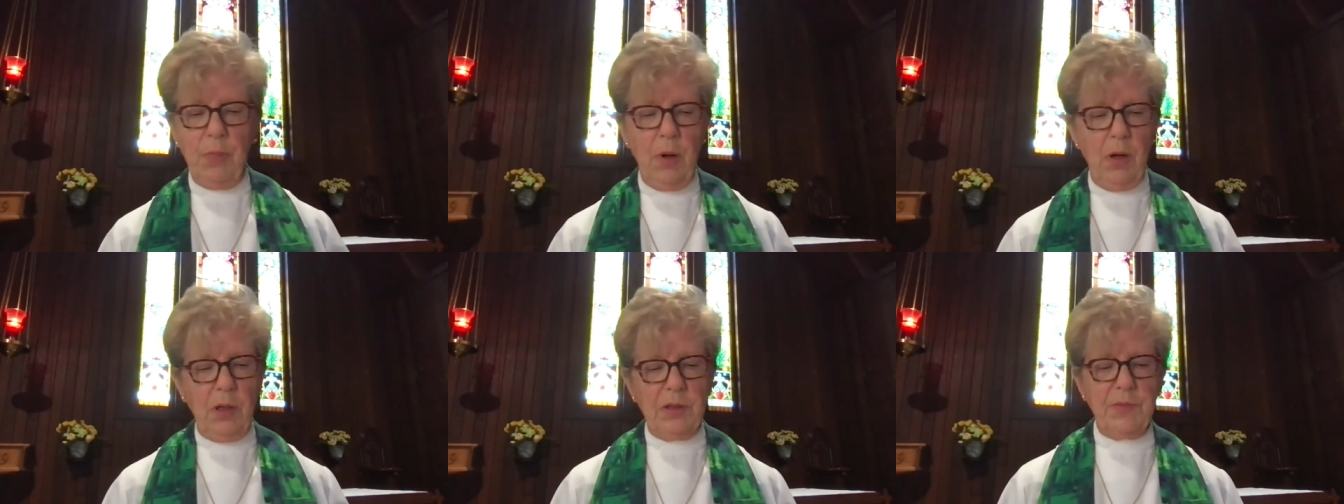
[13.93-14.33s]

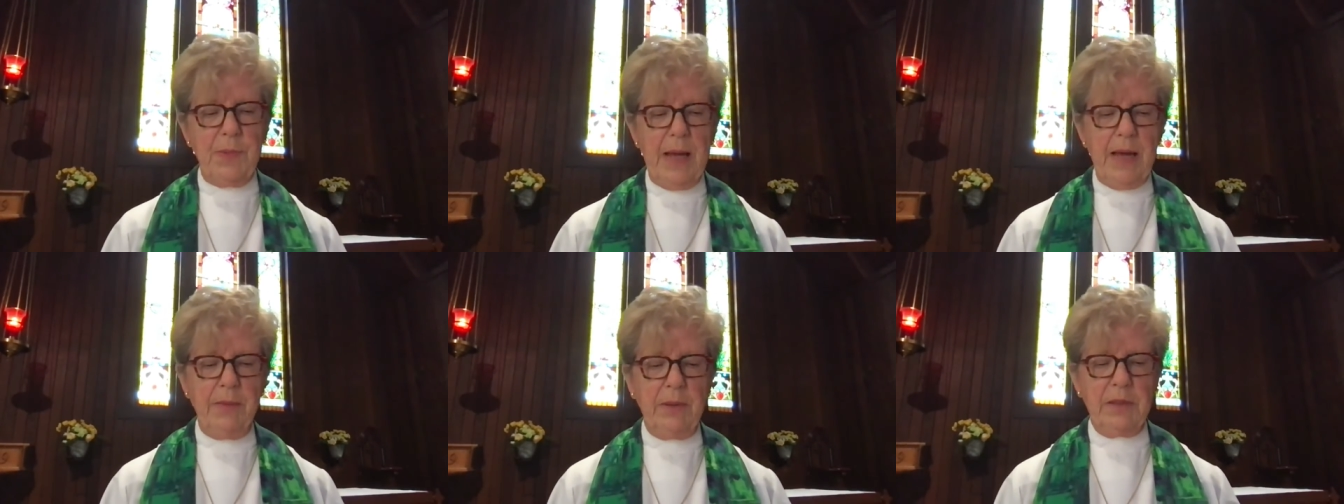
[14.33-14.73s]
Paul's
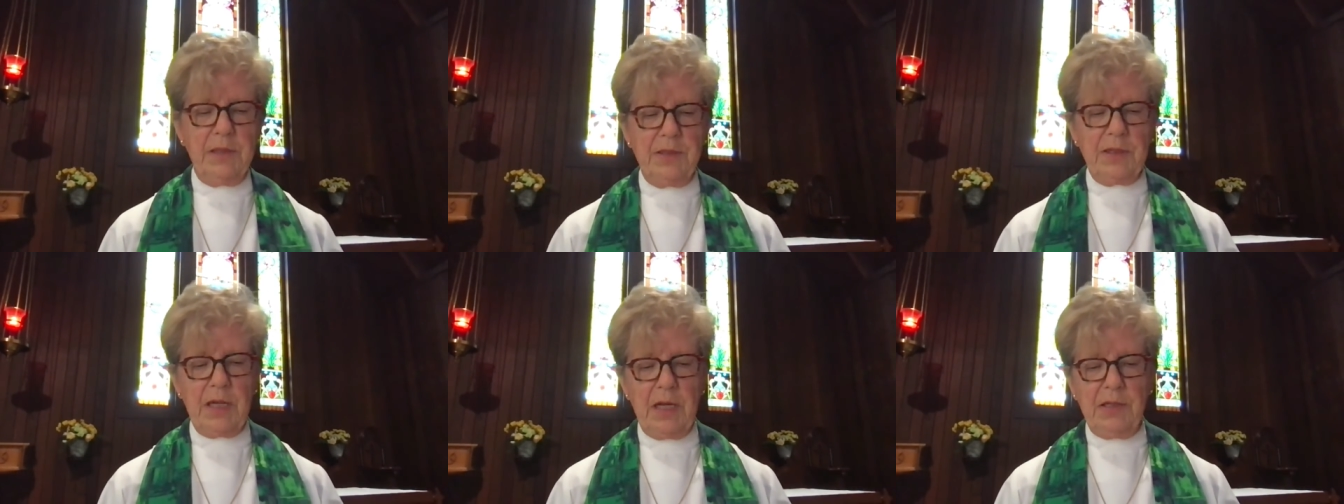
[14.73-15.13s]
Bible
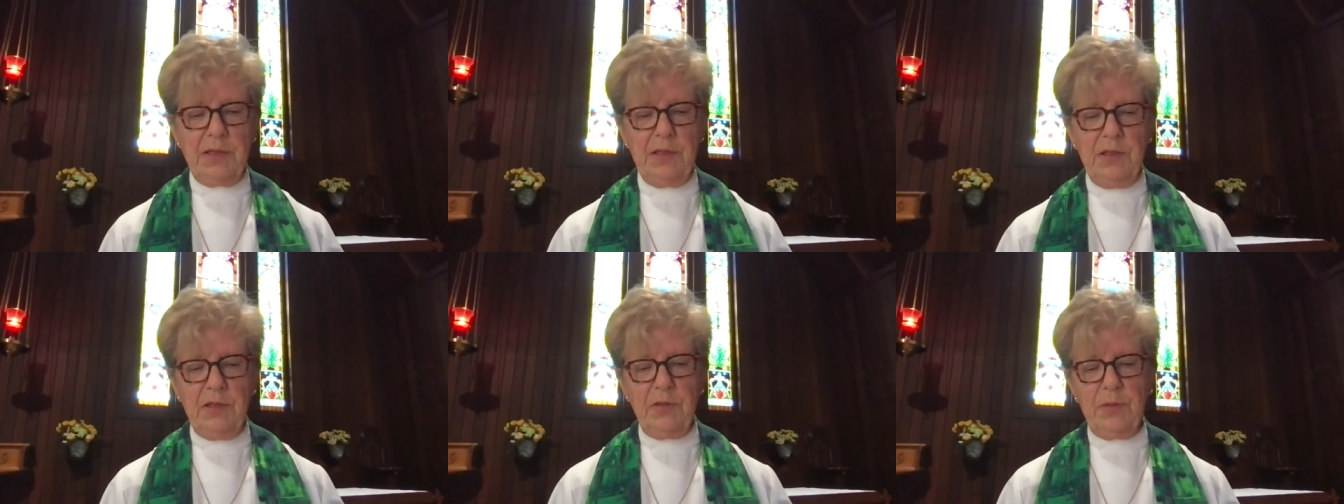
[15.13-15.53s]

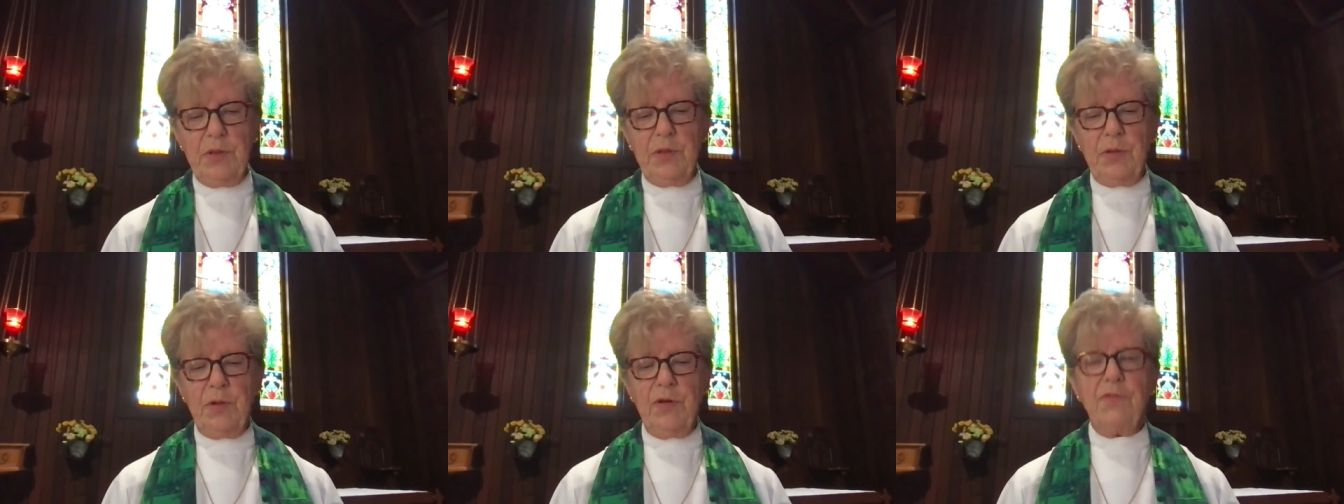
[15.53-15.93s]
discussions were
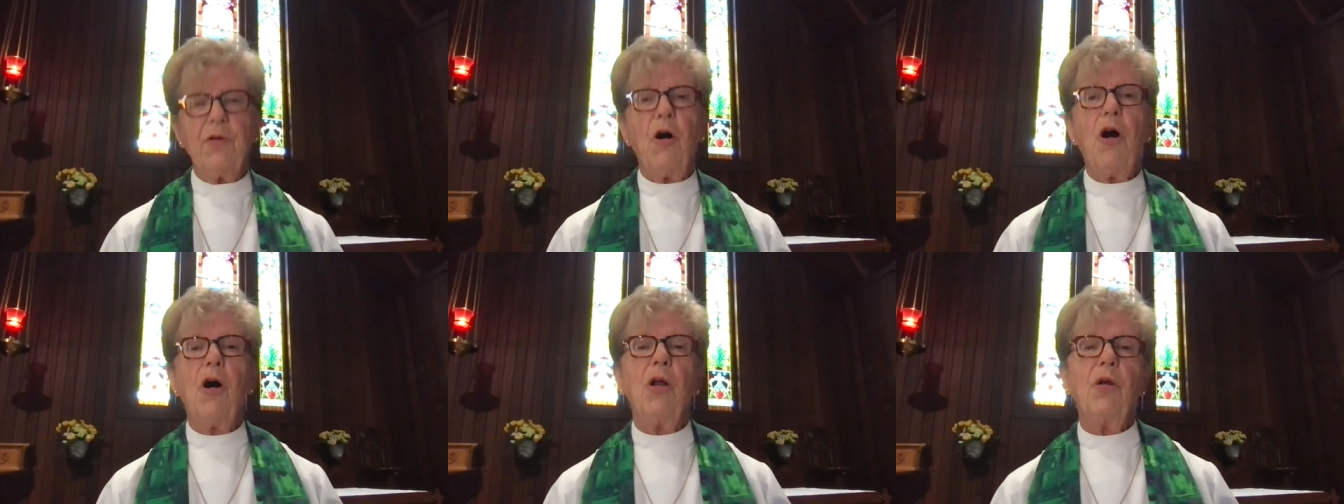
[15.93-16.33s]
sort of
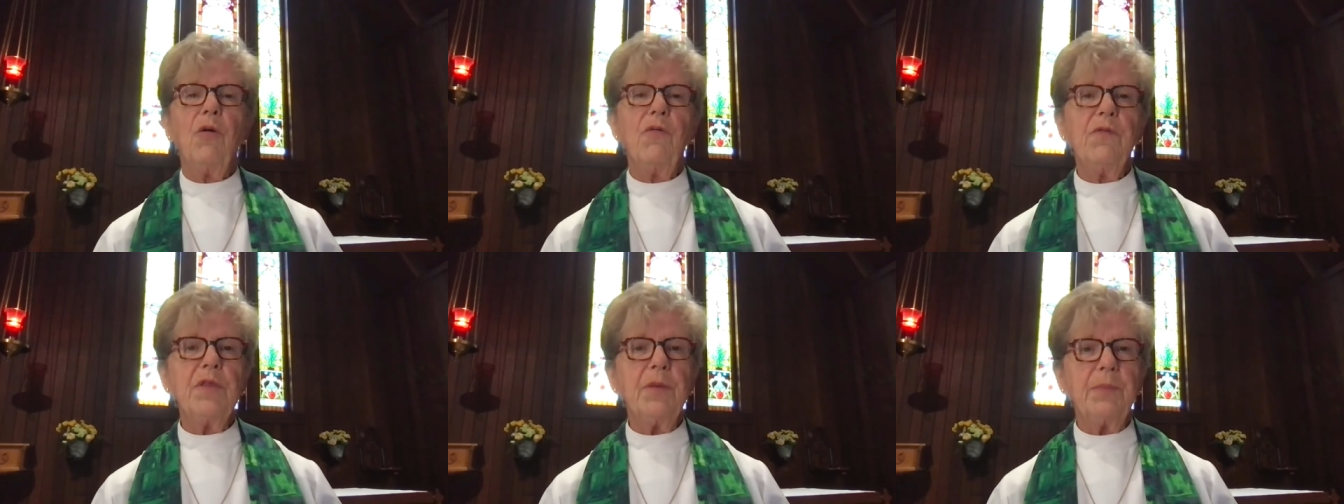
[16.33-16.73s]
all
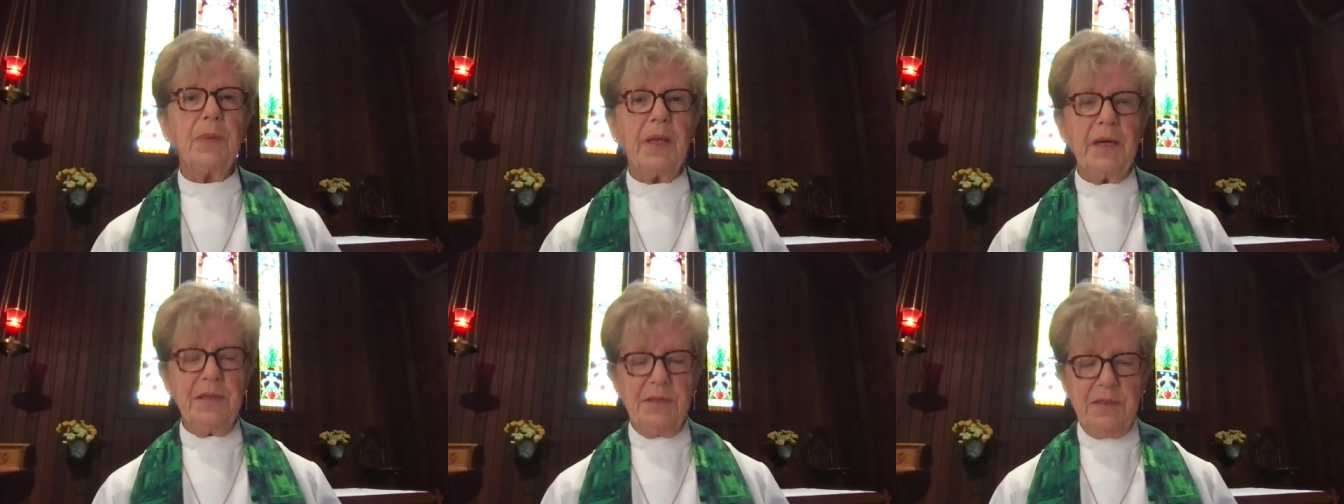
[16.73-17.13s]
over the
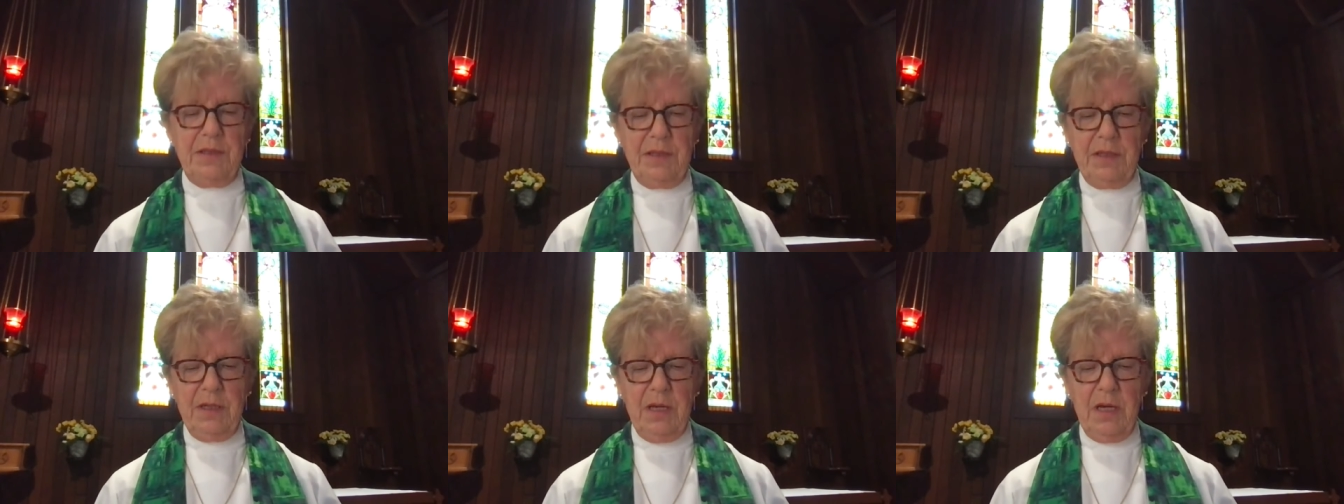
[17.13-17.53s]
place.